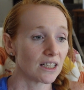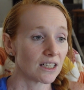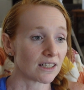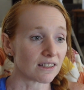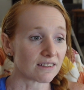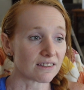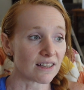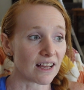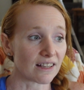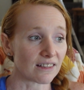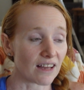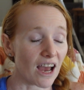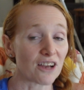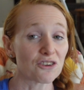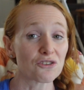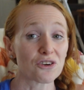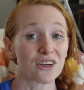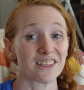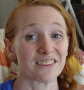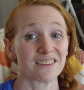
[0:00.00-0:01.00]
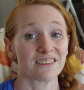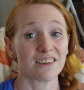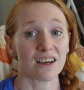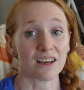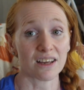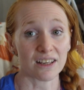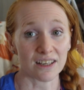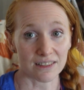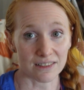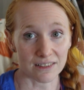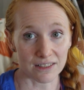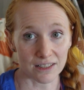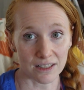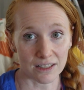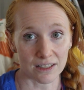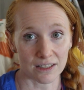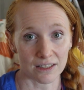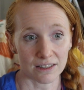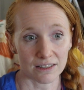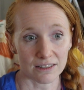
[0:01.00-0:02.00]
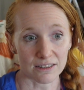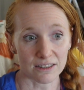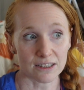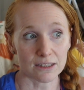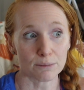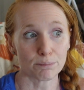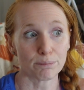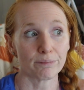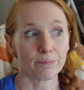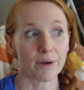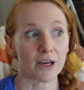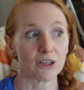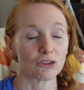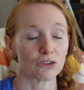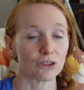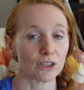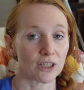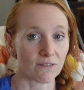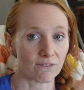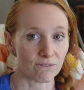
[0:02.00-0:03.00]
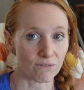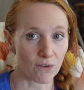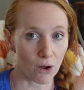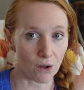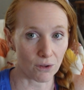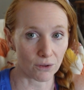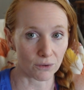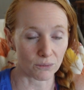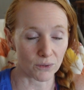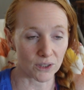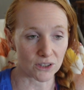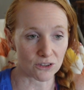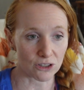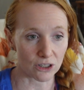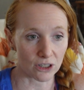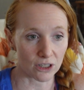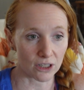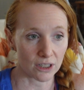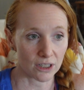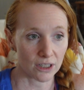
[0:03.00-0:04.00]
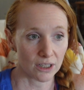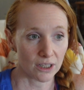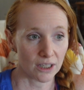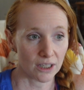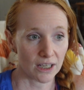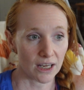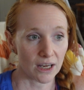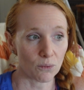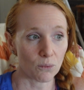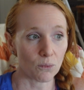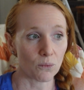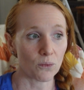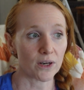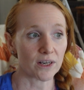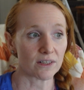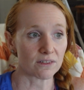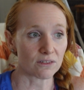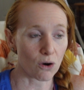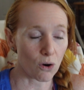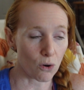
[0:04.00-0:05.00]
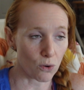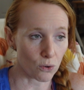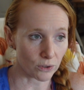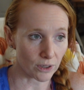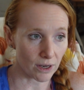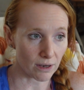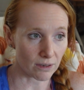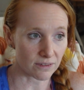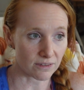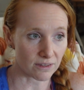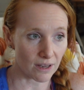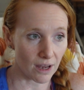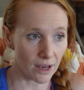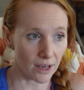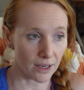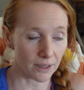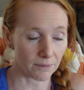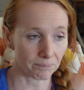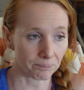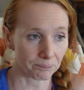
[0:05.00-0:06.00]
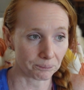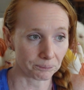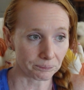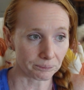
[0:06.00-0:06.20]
because I drink a ton of tea, especially in fall and winter when it's cold outside.